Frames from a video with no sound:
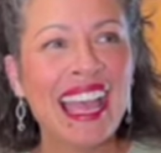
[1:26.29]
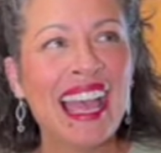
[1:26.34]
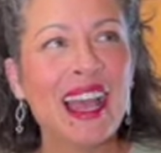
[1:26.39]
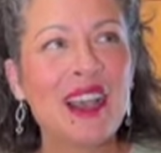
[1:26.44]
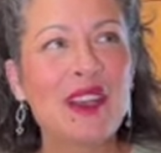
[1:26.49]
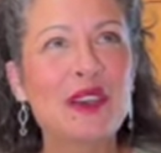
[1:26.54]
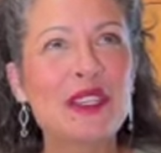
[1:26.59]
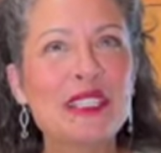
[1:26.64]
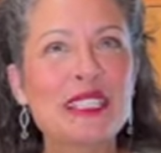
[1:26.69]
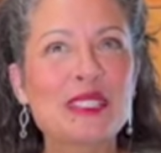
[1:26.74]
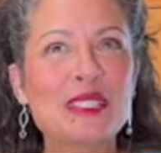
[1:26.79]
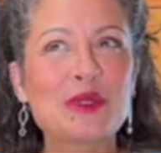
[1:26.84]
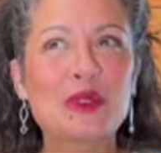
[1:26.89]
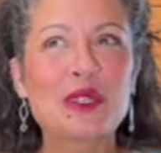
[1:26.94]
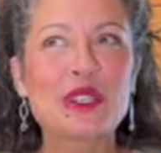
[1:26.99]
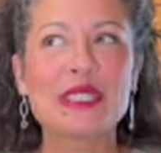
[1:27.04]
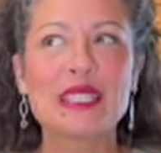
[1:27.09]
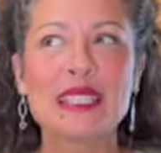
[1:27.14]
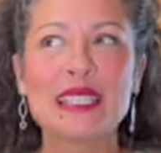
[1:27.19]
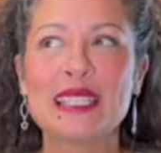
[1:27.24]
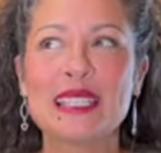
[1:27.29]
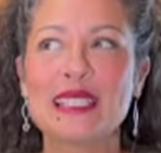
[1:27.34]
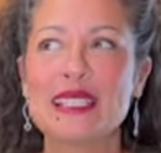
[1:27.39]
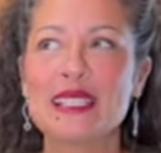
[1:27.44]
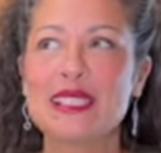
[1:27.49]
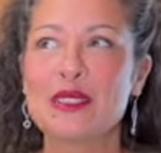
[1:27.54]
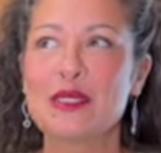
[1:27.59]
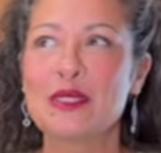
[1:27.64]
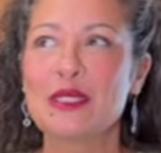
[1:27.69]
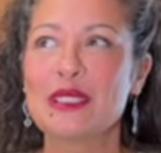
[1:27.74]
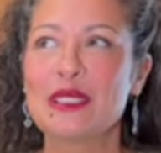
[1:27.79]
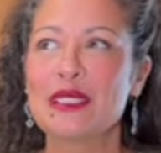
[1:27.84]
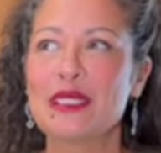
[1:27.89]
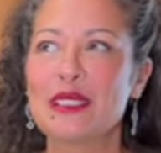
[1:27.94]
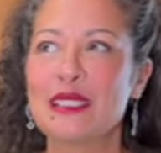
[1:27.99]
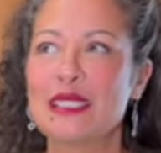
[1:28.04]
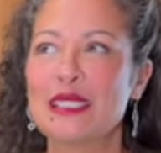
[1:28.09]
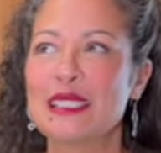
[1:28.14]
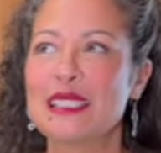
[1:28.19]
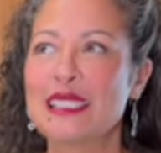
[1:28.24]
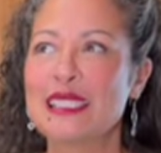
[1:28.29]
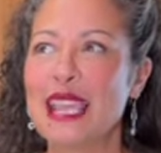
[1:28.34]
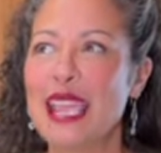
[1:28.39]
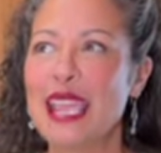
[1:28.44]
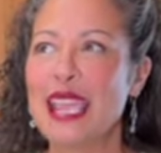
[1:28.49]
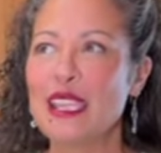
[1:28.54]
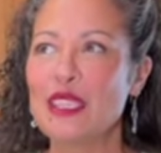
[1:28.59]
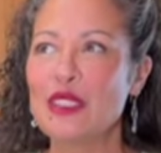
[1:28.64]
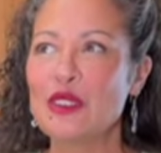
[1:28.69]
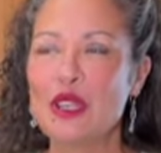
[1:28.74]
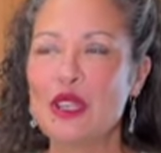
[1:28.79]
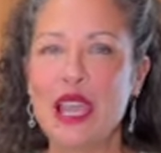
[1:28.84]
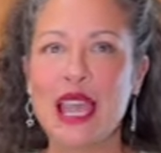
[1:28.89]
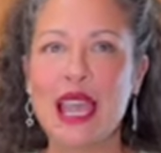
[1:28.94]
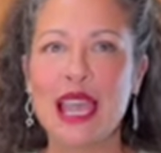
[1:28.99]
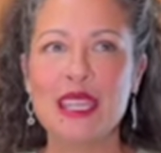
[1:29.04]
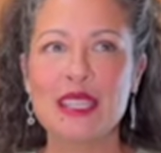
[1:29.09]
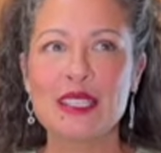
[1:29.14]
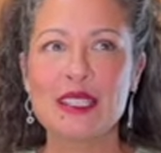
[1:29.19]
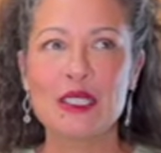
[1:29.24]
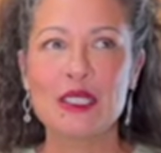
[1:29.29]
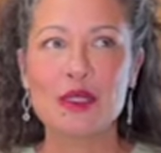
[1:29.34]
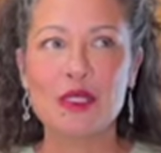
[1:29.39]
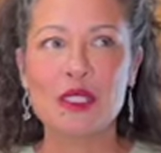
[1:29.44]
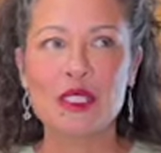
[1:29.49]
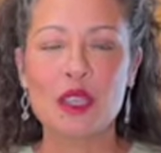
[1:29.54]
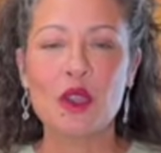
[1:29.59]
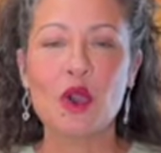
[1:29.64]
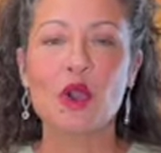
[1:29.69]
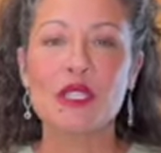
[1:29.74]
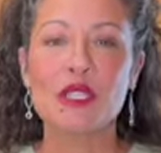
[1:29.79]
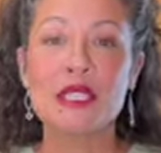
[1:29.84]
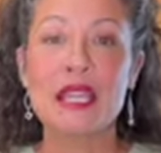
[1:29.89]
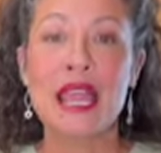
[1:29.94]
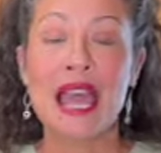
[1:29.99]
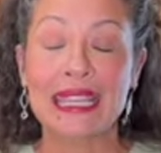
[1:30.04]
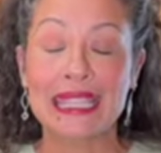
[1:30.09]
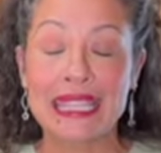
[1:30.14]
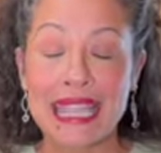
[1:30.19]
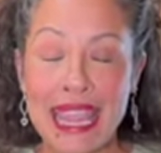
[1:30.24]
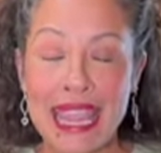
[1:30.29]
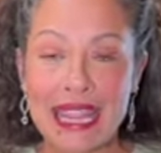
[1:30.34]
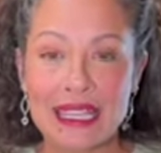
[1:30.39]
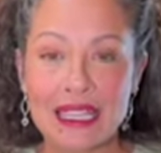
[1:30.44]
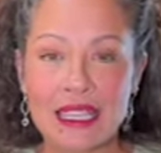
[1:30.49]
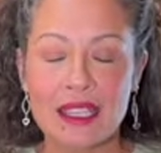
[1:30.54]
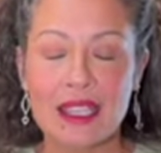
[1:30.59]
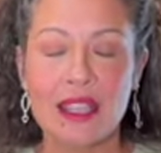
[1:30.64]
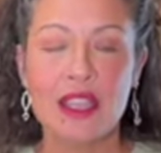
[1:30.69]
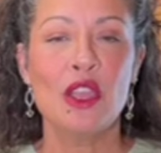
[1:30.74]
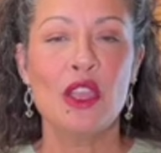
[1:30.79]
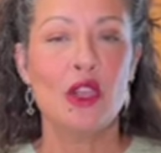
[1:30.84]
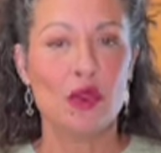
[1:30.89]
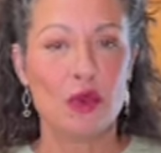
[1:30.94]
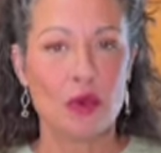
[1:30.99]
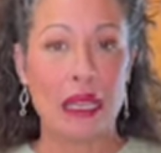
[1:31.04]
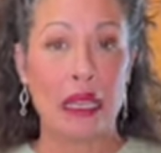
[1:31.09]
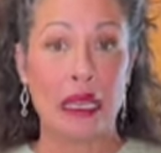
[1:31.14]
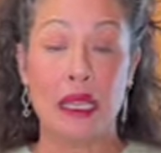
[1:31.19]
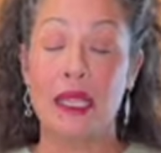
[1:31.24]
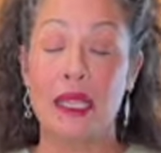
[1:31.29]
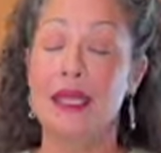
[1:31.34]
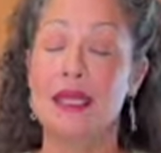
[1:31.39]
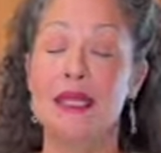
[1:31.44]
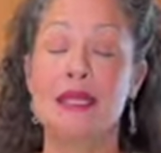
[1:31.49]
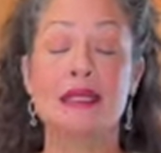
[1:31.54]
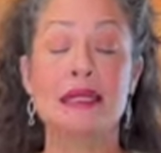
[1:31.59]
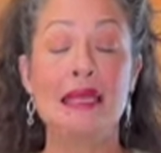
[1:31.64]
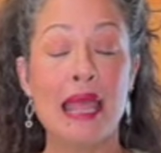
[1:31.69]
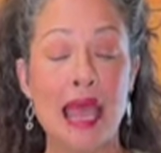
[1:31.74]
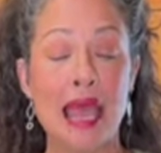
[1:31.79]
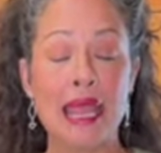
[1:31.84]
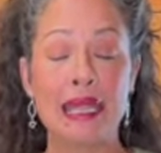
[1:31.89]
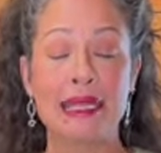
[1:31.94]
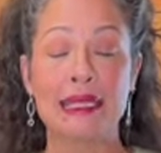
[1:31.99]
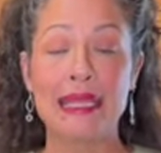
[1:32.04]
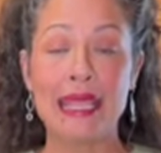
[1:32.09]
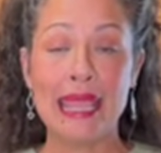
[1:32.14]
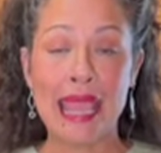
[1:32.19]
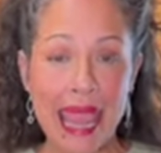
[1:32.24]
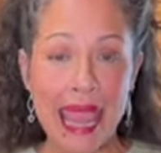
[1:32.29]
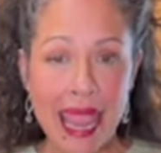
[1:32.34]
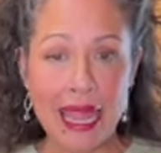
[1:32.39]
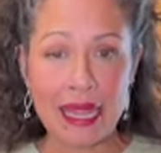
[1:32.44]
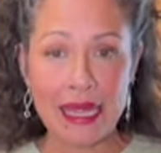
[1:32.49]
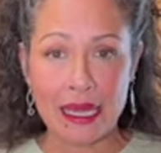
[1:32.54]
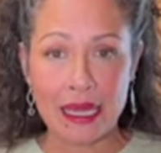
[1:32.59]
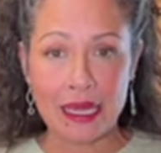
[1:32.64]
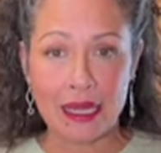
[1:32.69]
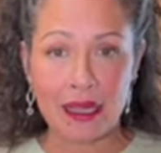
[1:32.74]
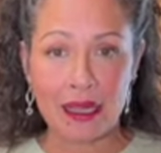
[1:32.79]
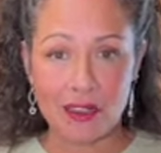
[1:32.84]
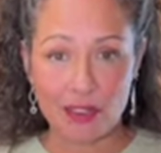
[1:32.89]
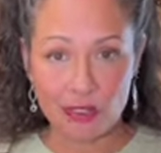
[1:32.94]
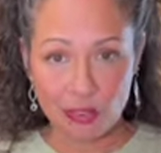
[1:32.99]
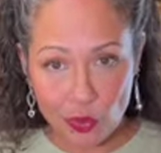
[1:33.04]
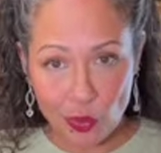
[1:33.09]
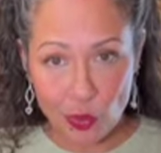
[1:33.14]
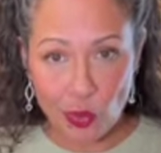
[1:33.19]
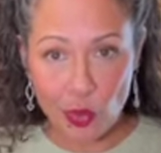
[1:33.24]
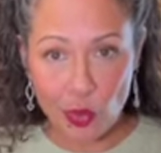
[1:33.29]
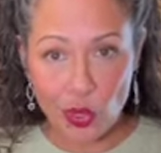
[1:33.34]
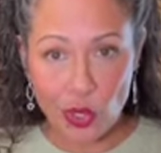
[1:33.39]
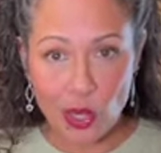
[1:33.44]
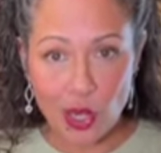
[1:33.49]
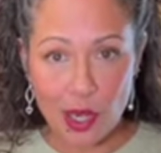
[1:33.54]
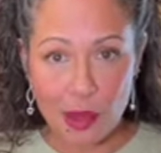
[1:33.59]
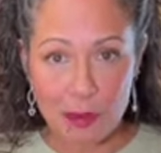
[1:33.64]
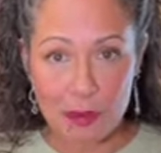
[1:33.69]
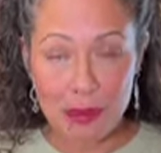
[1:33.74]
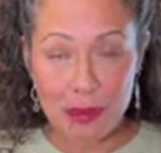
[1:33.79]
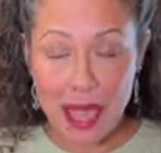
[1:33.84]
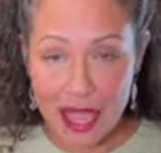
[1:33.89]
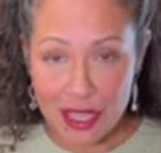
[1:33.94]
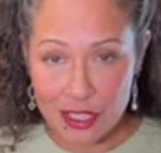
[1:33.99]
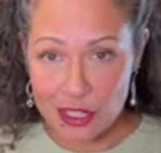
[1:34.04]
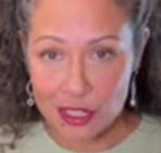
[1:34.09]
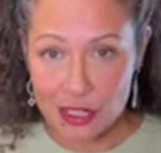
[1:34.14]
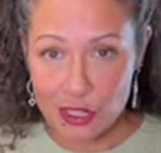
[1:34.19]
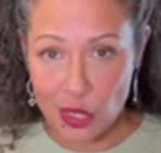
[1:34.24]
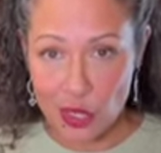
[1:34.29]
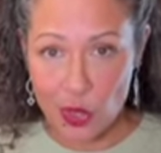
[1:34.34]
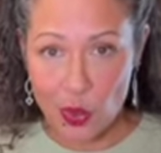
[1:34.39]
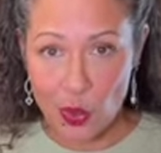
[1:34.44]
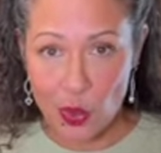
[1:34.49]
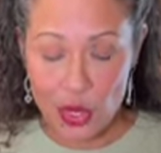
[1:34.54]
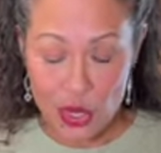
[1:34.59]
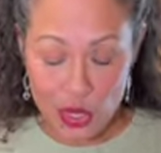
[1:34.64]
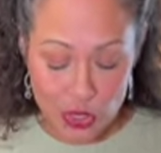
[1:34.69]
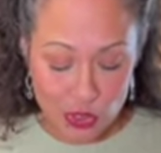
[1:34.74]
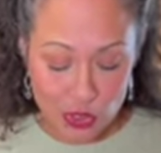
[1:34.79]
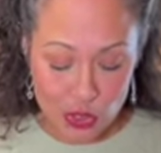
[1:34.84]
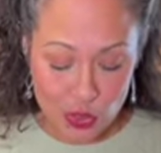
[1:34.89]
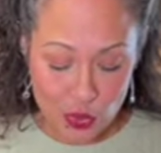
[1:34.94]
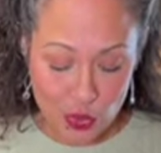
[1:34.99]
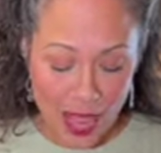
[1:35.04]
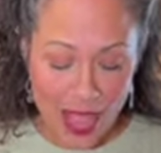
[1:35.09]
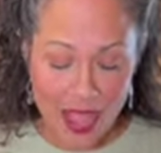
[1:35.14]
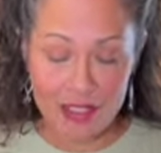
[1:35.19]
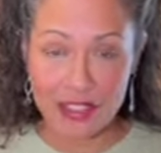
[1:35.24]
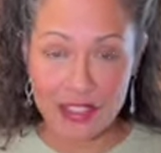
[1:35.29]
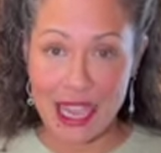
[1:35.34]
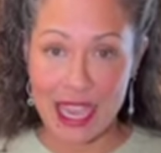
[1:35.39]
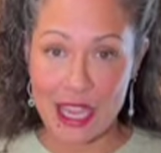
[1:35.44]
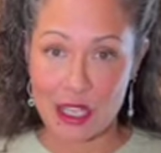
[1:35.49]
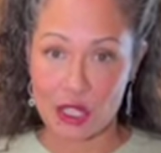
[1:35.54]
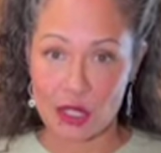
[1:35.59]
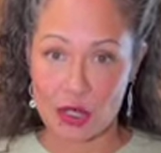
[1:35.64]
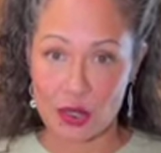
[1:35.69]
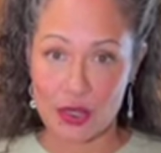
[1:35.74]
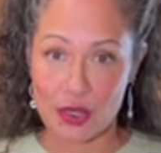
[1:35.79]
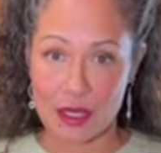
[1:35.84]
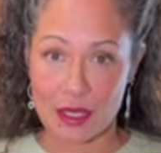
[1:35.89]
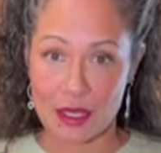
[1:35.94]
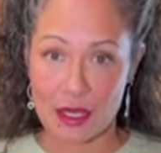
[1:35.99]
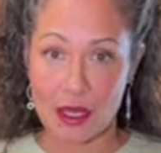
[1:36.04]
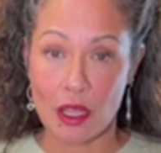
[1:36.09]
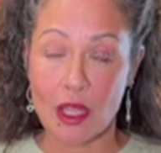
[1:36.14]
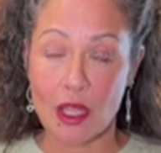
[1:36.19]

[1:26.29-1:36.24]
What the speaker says: what's the word the kids would say, you guys? You would say, oh, it's not canon. Right, it is not canon for pesto to have cashews in it.